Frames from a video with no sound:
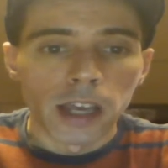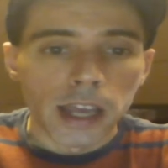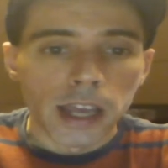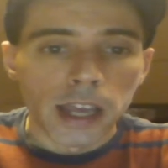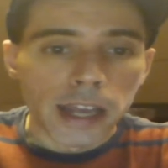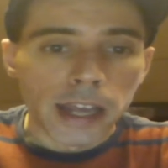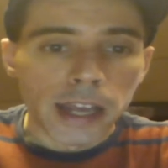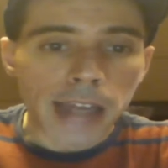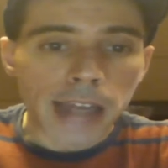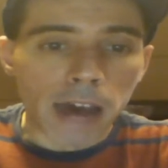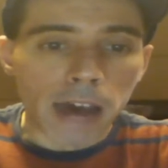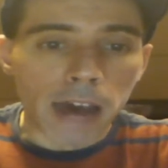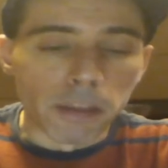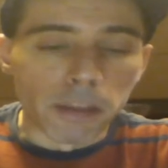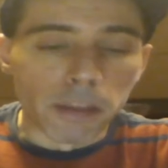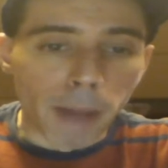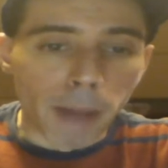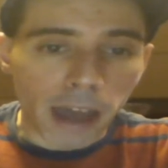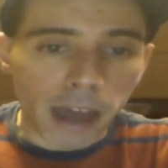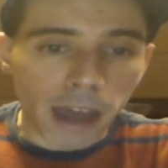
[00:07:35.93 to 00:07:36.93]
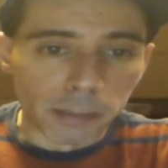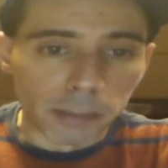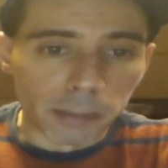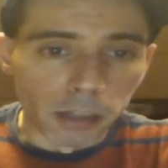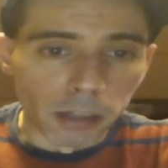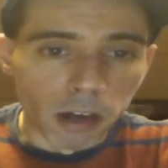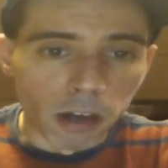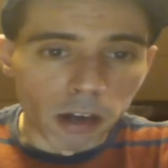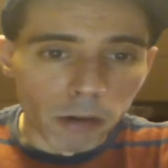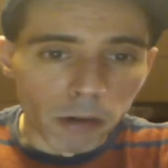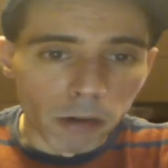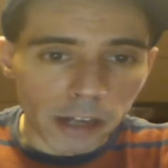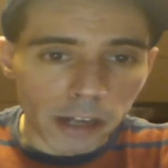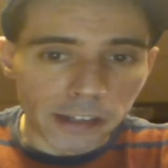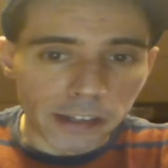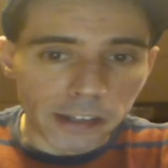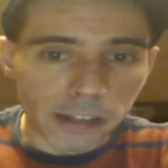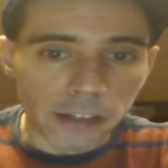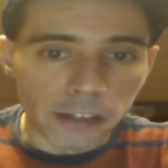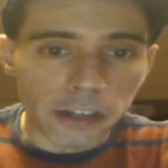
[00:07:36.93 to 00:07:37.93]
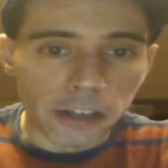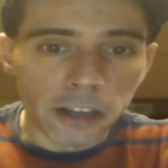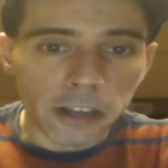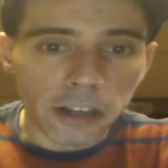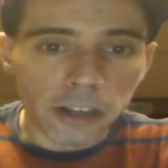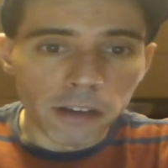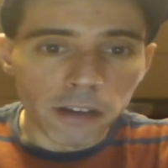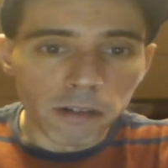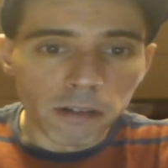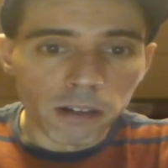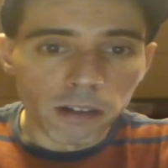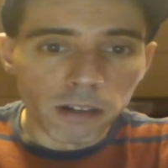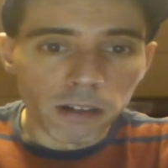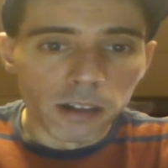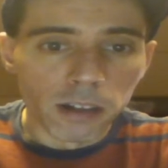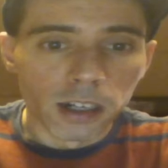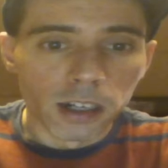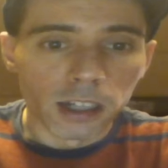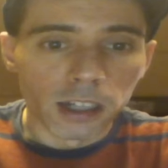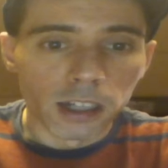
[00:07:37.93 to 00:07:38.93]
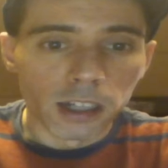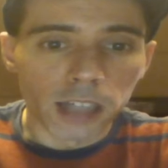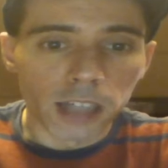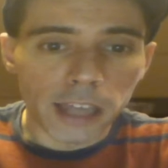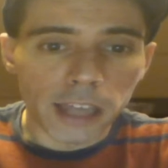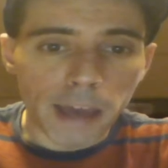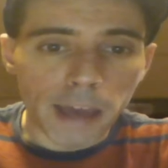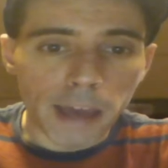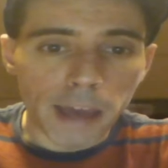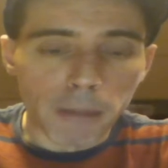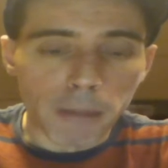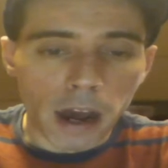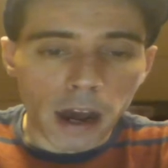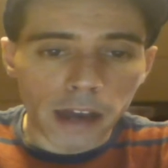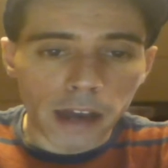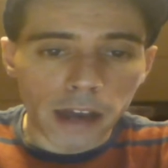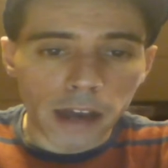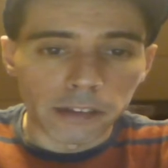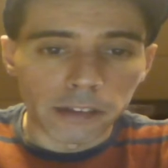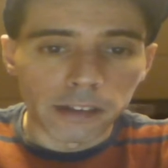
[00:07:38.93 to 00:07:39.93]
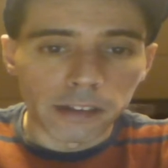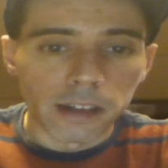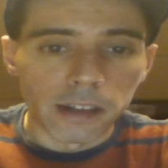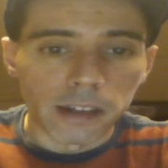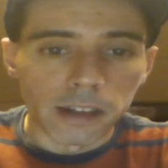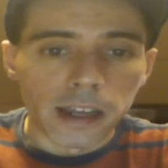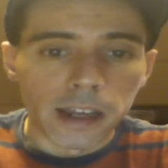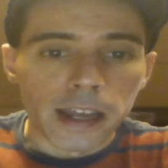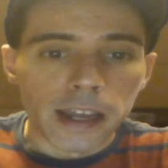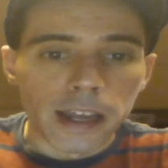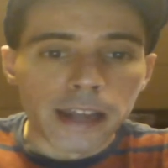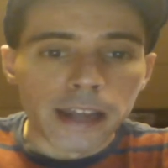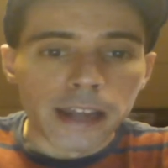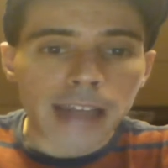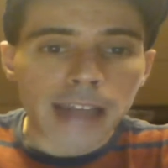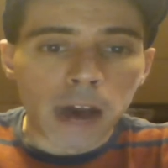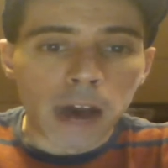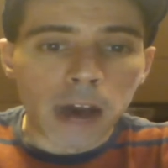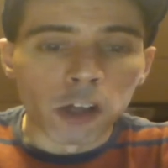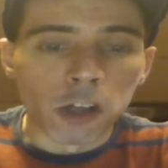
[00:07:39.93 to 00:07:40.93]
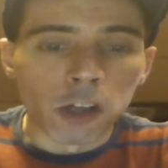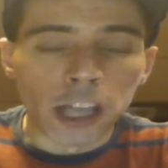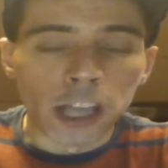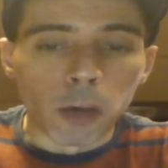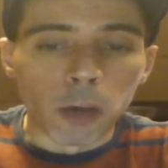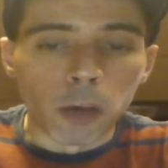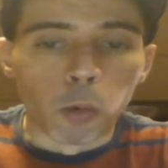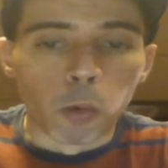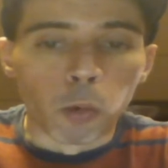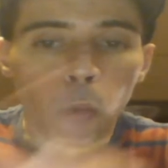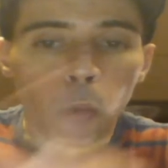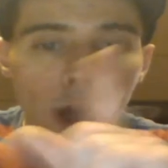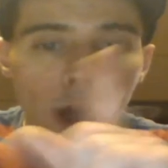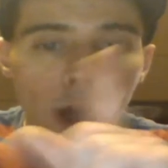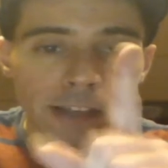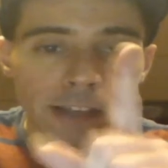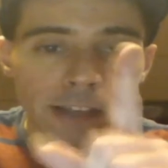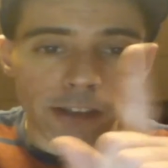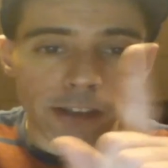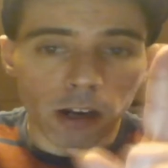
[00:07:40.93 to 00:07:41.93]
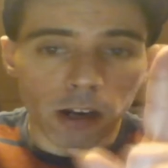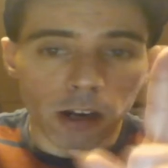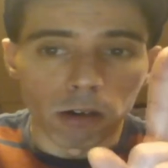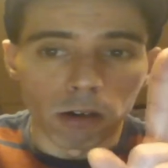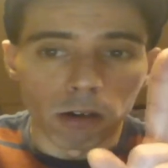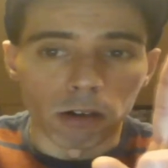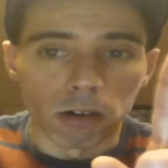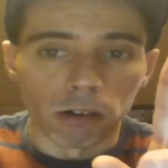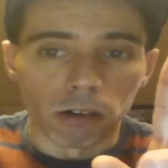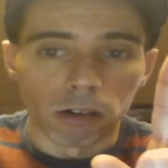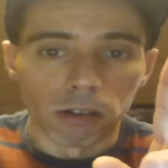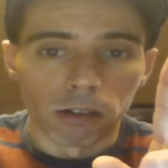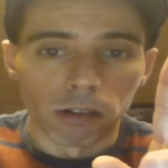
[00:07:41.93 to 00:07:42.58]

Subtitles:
Now in the box below where it says to, click that box. Now click one circle.